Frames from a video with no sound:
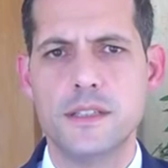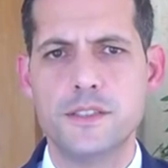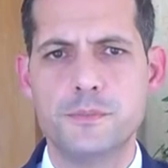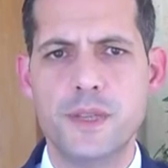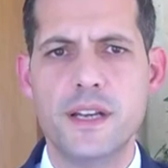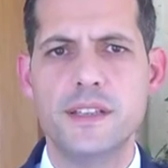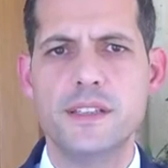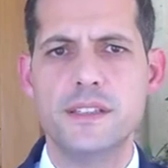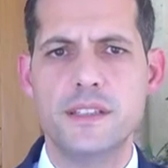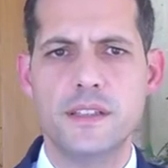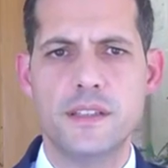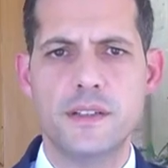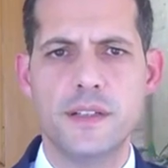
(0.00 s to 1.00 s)

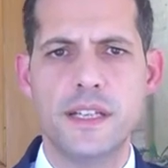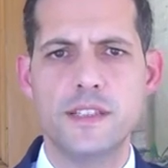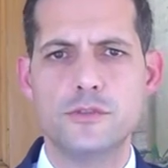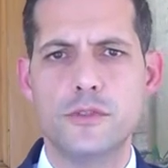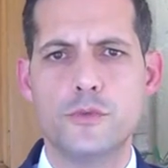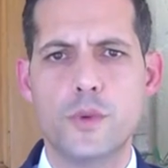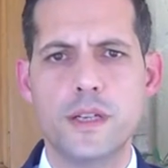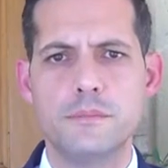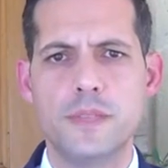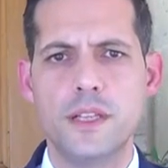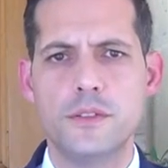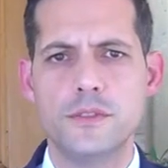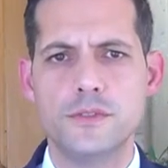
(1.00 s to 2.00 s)
spearheading the release of 1
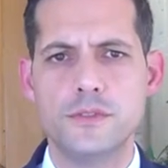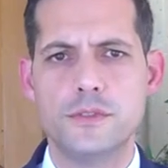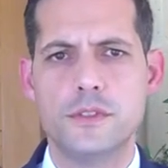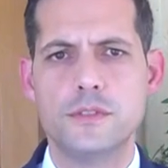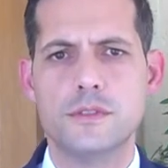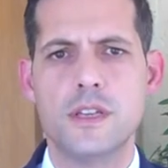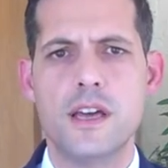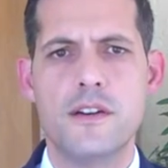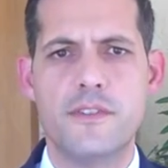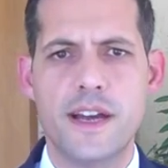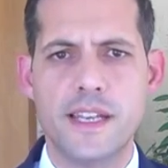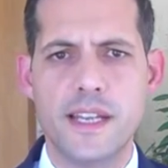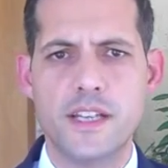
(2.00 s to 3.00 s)
billion euros
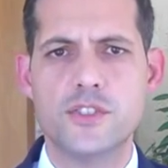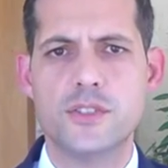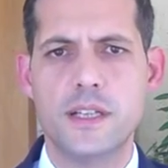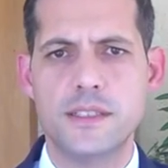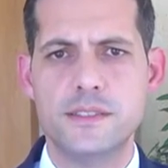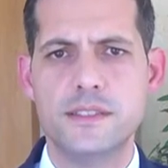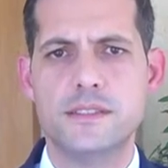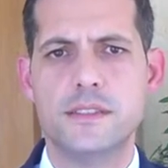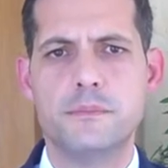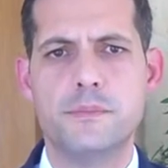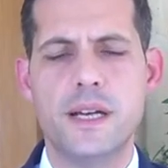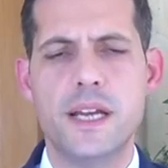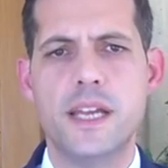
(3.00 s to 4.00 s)
financial
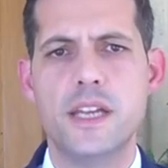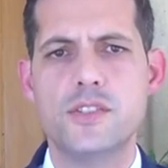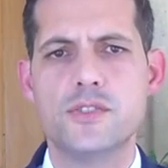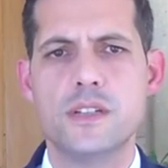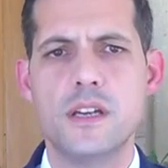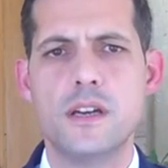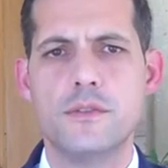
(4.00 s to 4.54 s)
assistance package